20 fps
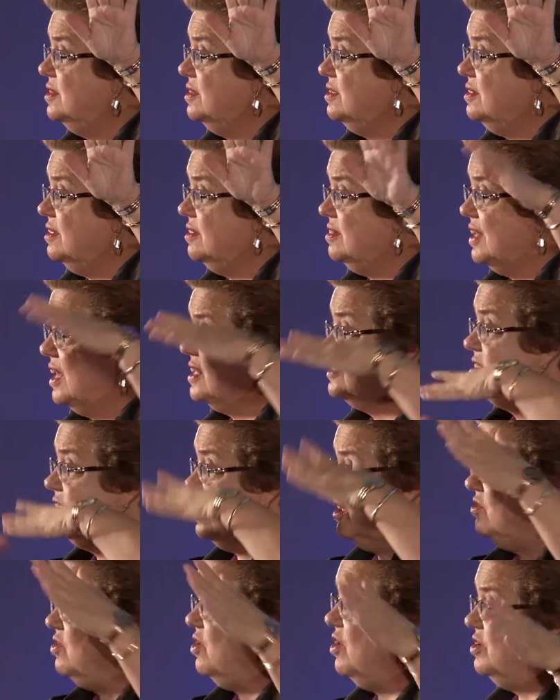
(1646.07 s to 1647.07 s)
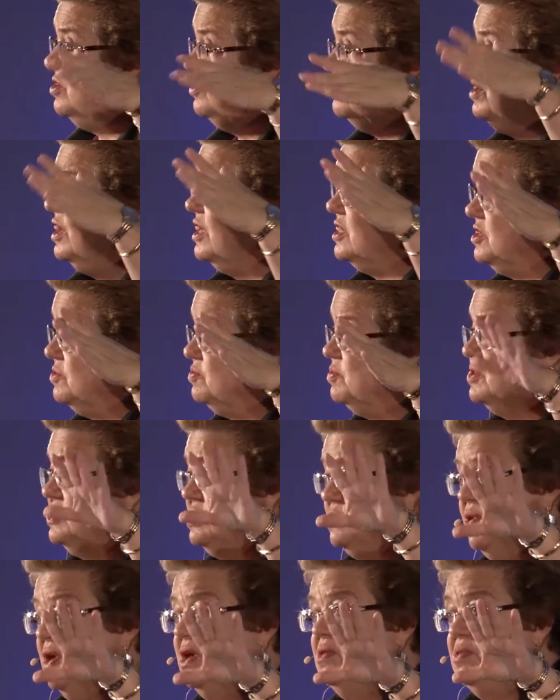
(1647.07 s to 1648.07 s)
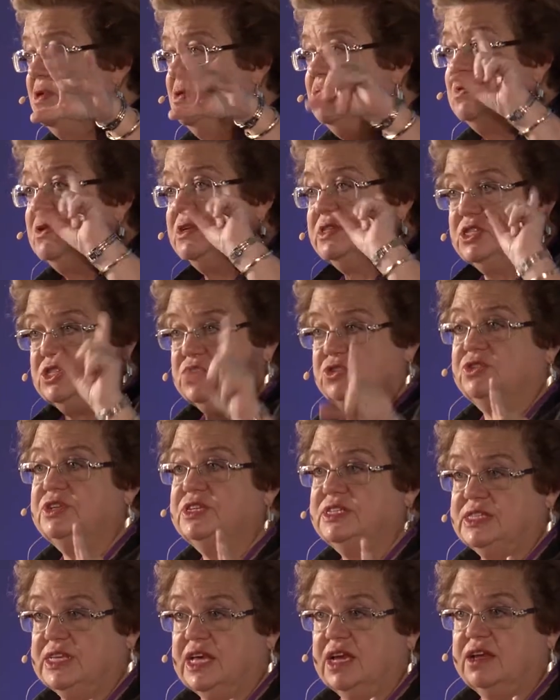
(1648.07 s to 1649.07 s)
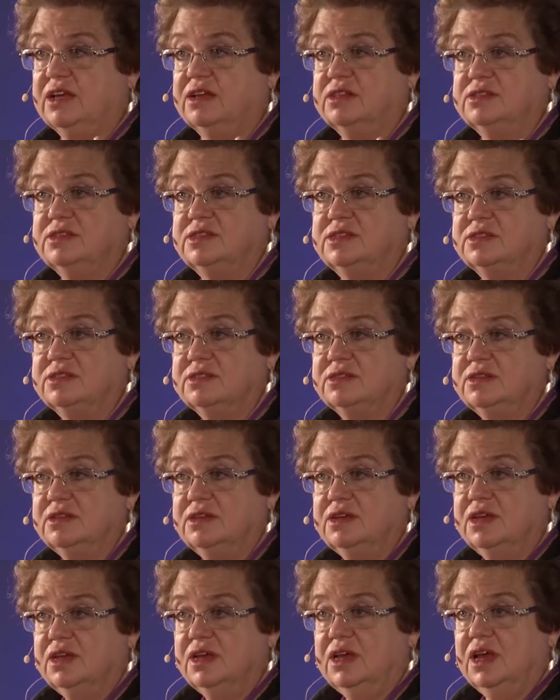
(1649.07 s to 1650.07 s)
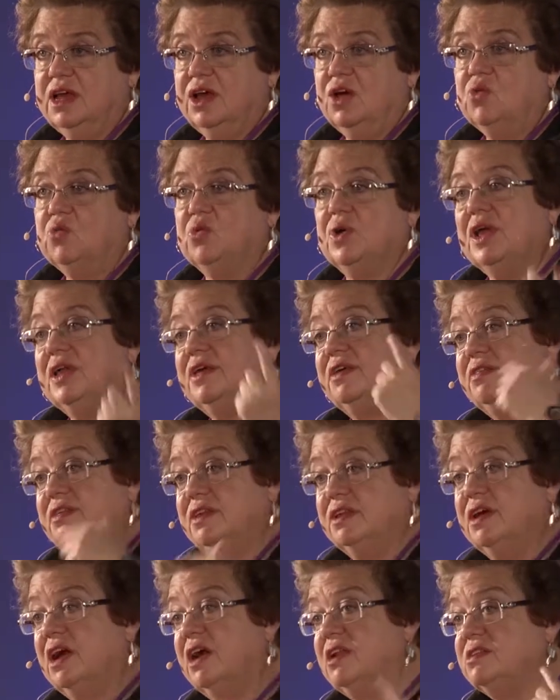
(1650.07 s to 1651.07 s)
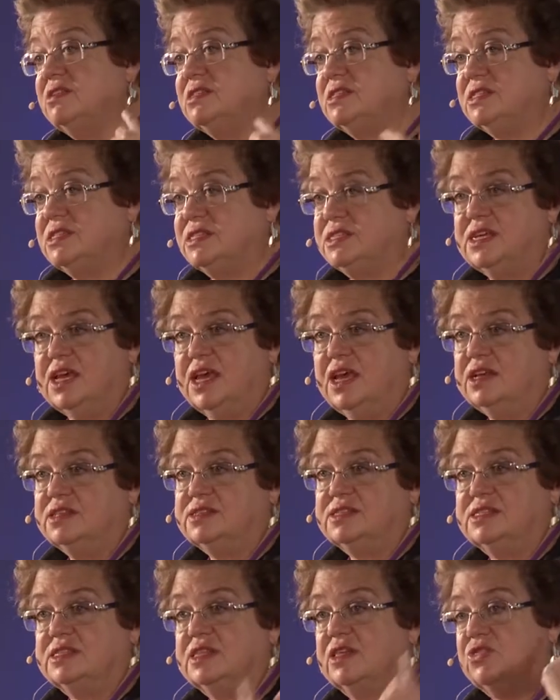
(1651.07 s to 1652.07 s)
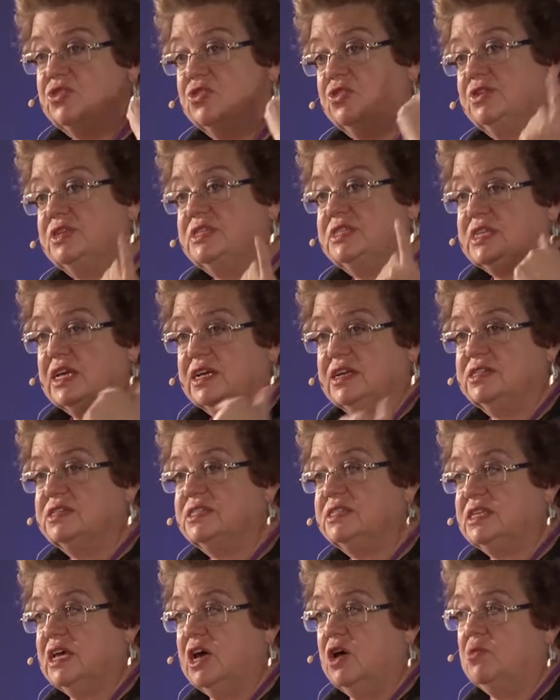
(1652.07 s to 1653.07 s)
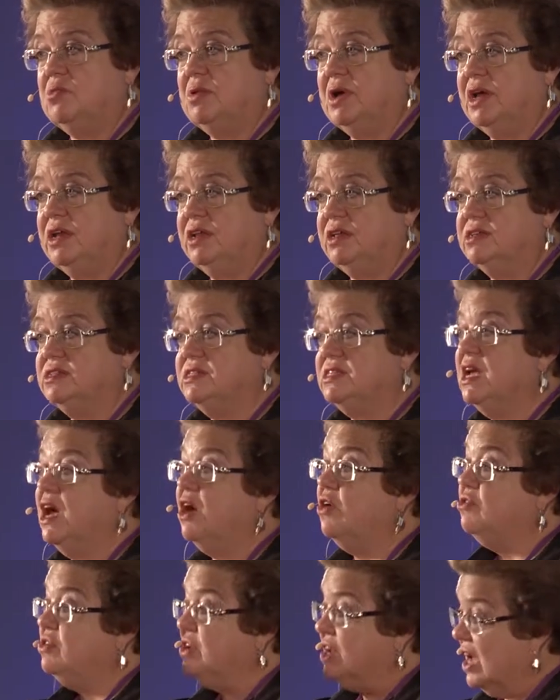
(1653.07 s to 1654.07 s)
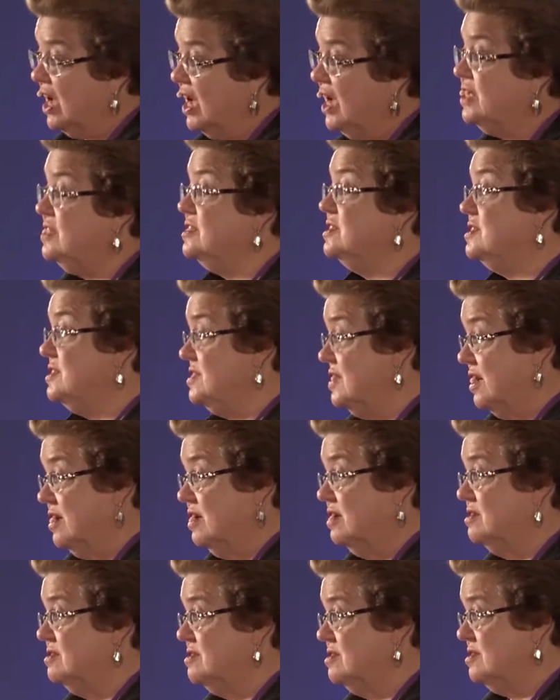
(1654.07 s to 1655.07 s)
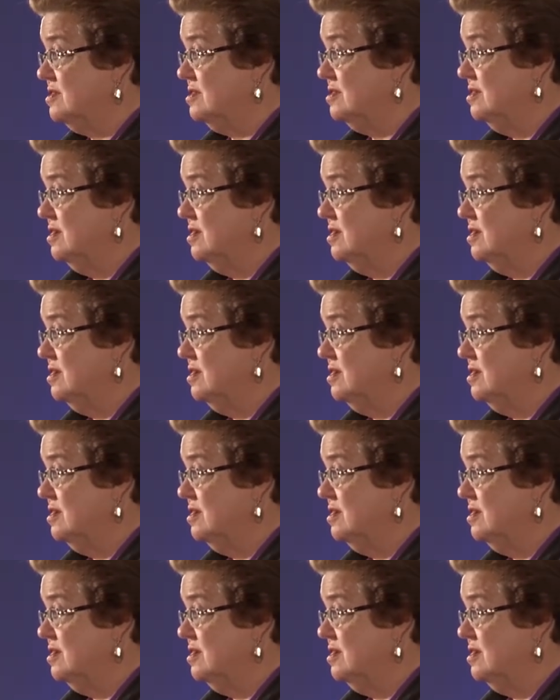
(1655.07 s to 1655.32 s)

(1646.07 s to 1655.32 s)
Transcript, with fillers: That that's how long you get to persuade people is 30 seconds? Well, in the United States, the 30 second soundbite is now nine seconds.